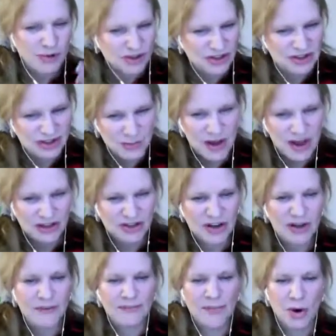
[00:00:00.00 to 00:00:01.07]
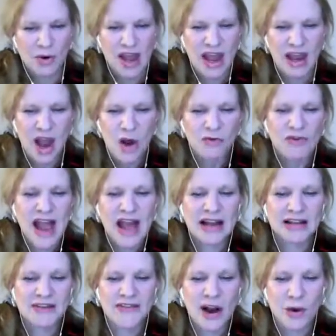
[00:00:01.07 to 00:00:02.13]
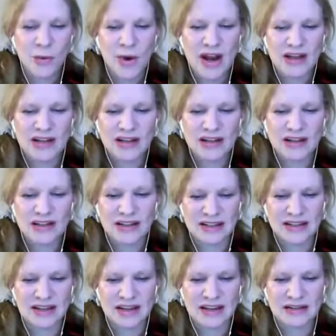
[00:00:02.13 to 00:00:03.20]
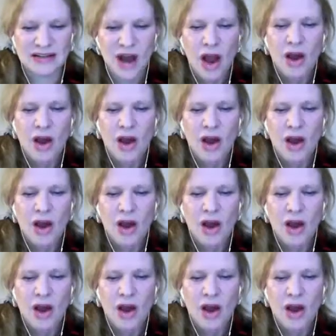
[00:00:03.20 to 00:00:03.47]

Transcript: which is dementia, okay? Reactive airway disease,